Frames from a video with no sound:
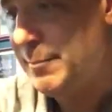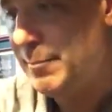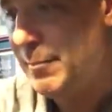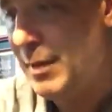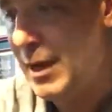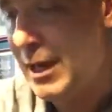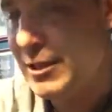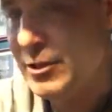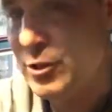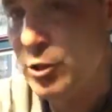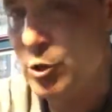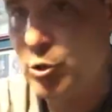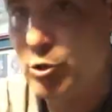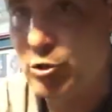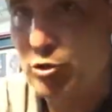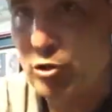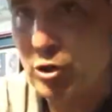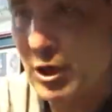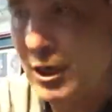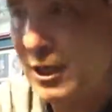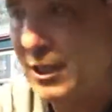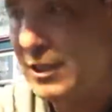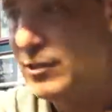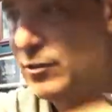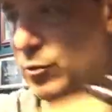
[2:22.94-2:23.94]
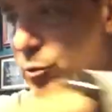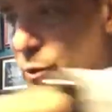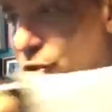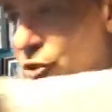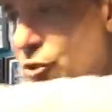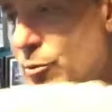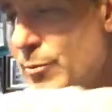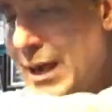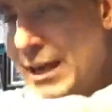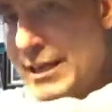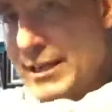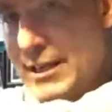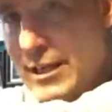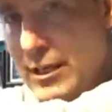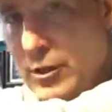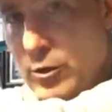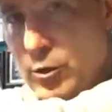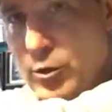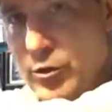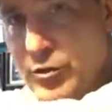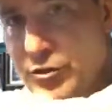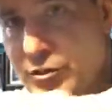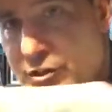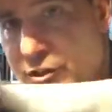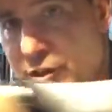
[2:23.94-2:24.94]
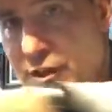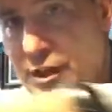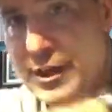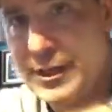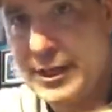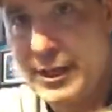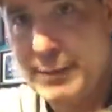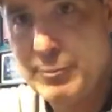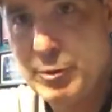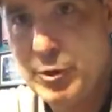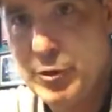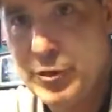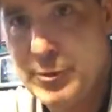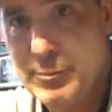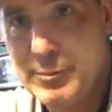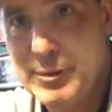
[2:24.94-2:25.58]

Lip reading: my neutrons, which are my nickels, and I put them